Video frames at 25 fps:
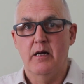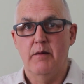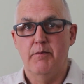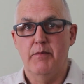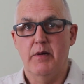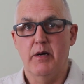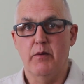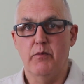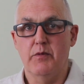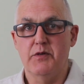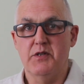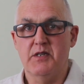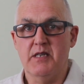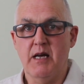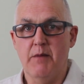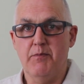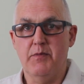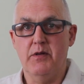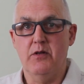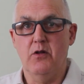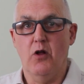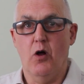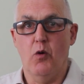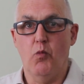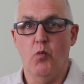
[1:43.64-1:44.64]
But with
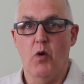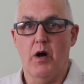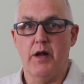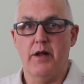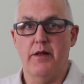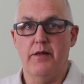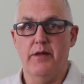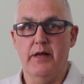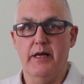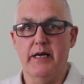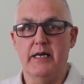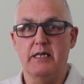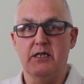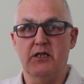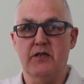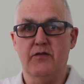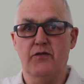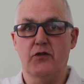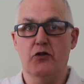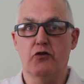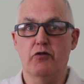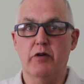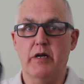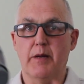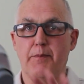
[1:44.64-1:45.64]
something like one of these, if
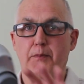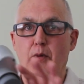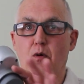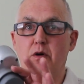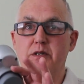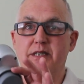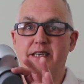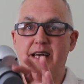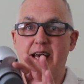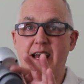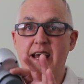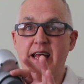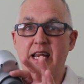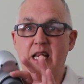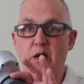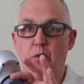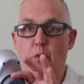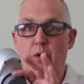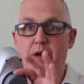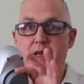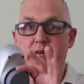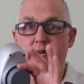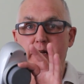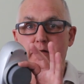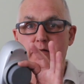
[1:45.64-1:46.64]
the trigger point's
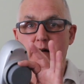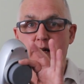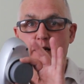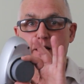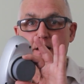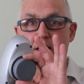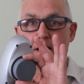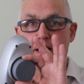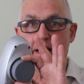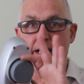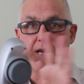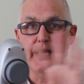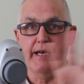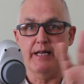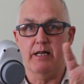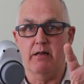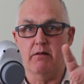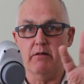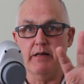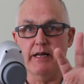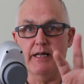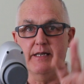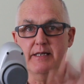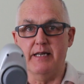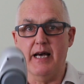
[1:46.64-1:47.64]
anywhere near under the head,
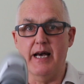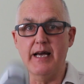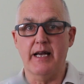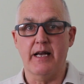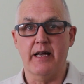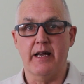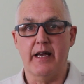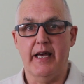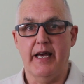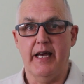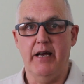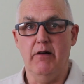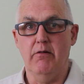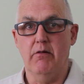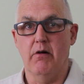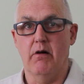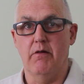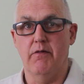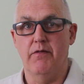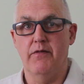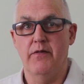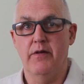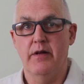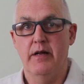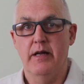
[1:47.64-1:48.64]
it'll get taken care
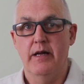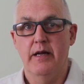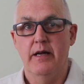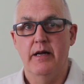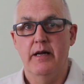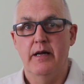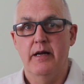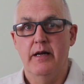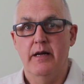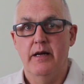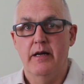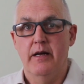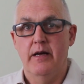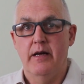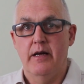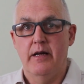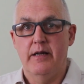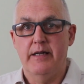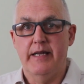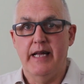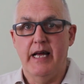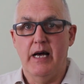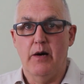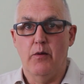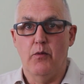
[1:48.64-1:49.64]
of.
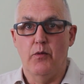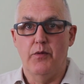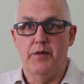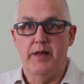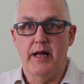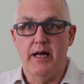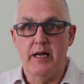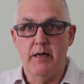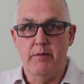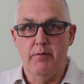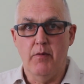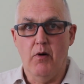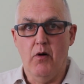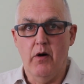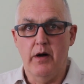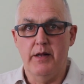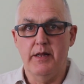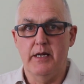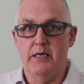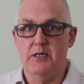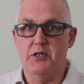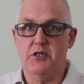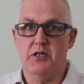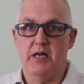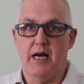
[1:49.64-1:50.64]
Now, with that in mind,
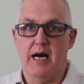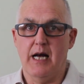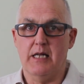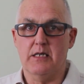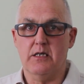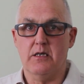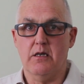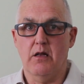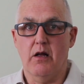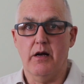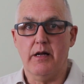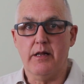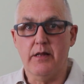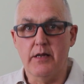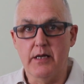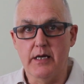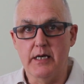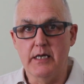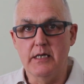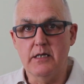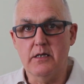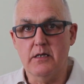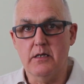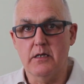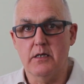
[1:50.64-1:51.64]
there's charts like
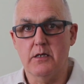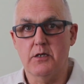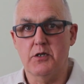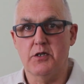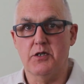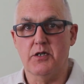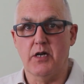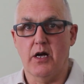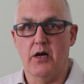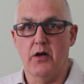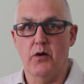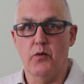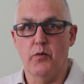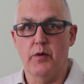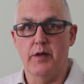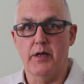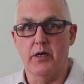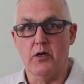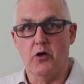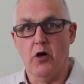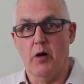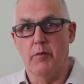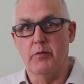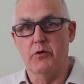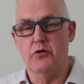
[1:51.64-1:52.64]
these that show where the
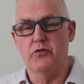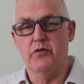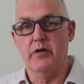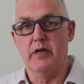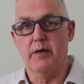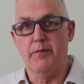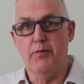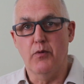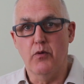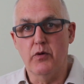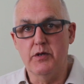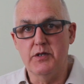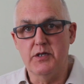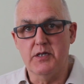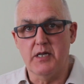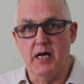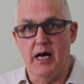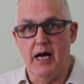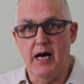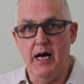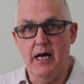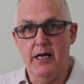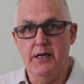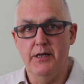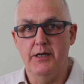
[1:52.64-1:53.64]
common trigger points
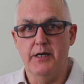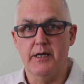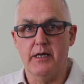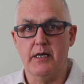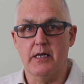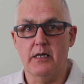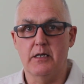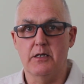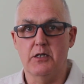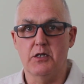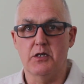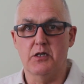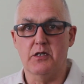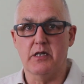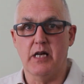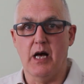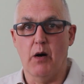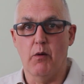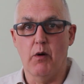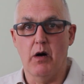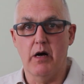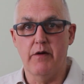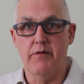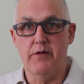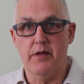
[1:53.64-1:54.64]
are. You can just
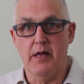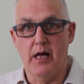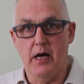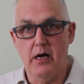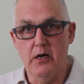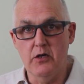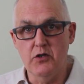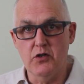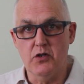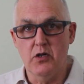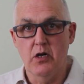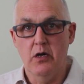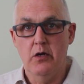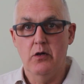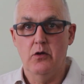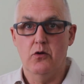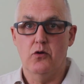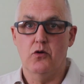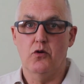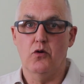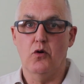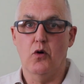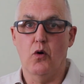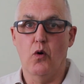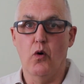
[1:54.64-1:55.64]
go over those,
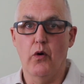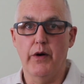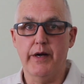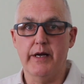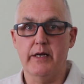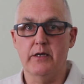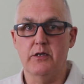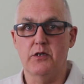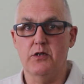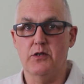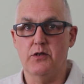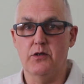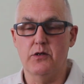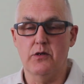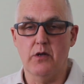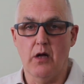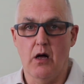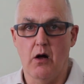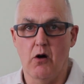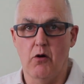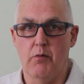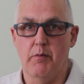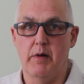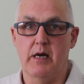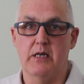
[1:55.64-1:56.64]
or you can just do the
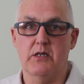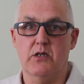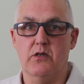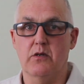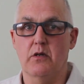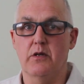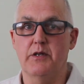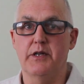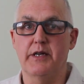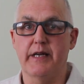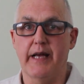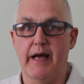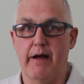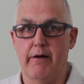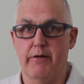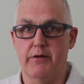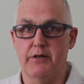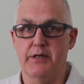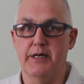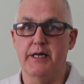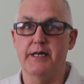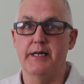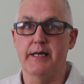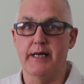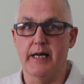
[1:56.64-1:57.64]
whole muscle and you're
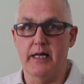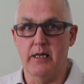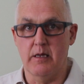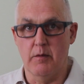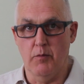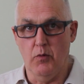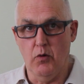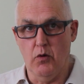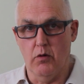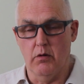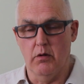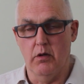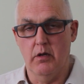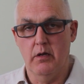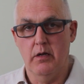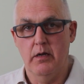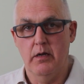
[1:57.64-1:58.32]
guaranteed to get them all.